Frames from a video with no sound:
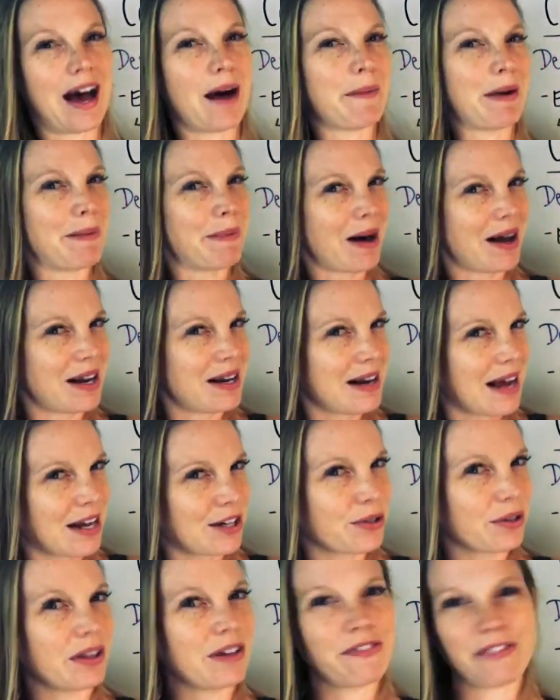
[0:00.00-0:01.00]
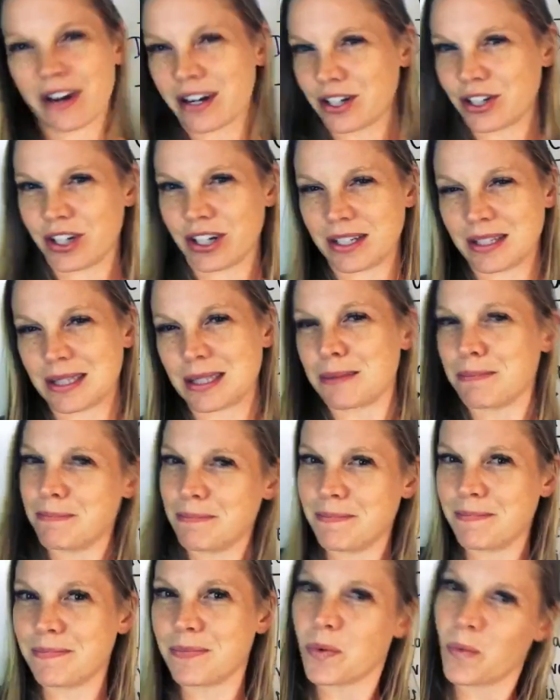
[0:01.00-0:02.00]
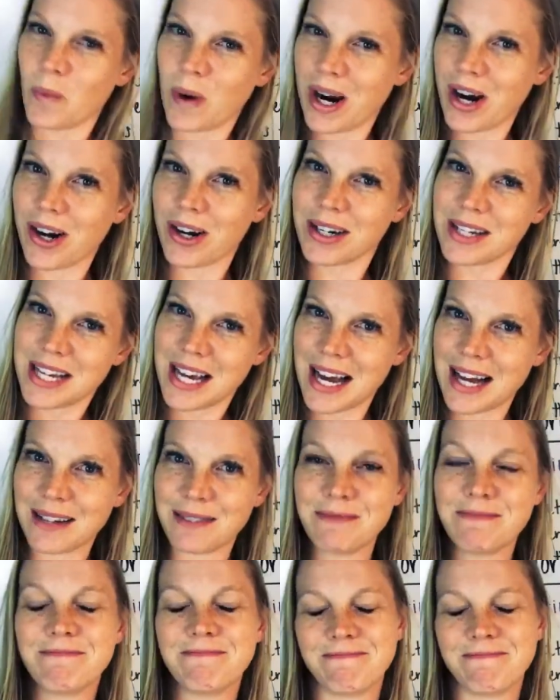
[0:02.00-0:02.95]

how my body naturally functions. Hmm, weird. Yeah.